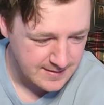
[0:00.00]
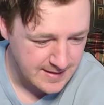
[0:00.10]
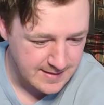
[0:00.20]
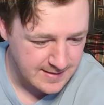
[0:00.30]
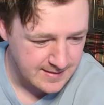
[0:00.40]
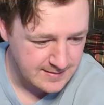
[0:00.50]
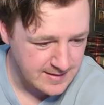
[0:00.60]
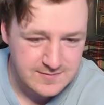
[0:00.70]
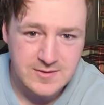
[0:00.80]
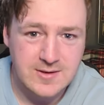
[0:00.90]

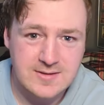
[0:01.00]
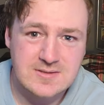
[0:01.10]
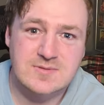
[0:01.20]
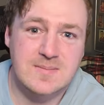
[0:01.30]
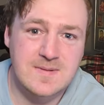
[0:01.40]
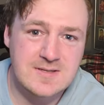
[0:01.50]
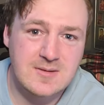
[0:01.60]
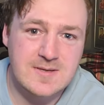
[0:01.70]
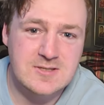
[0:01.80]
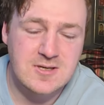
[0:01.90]
If you're not subscribed to the channel,
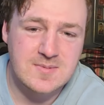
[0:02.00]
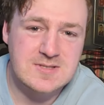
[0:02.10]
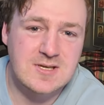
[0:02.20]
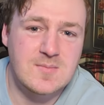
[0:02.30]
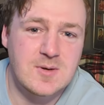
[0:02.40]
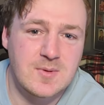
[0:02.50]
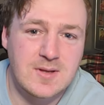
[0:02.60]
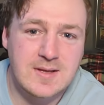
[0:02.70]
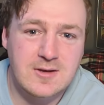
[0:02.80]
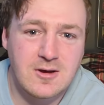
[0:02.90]
make sure to drop a sub, drop a
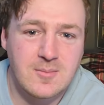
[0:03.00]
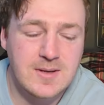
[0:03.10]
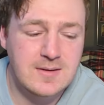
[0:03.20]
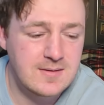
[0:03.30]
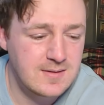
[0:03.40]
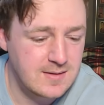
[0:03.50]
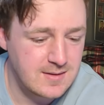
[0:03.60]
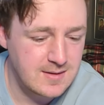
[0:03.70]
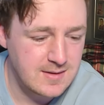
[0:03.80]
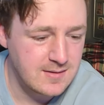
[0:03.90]
like, comment
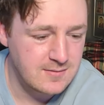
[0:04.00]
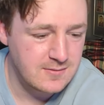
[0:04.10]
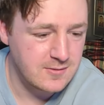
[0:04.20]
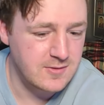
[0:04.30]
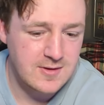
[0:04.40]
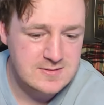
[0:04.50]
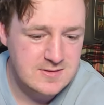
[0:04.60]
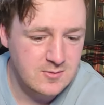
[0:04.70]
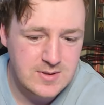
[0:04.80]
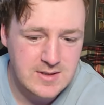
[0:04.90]
your thoughts
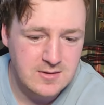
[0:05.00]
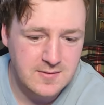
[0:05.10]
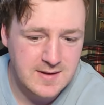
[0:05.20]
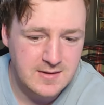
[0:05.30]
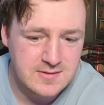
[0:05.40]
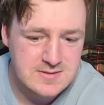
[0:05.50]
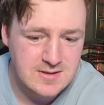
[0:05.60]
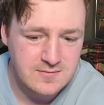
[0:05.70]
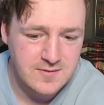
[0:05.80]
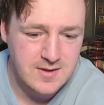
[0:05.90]
on the week and all that good
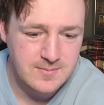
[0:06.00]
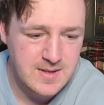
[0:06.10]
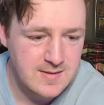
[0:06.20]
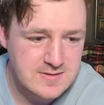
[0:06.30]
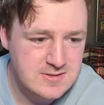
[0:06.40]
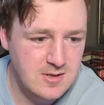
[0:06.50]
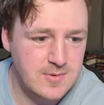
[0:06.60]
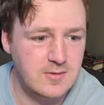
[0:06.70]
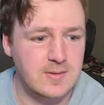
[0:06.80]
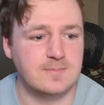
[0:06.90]
stuff. Let's just hop
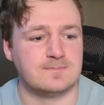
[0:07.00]
into it.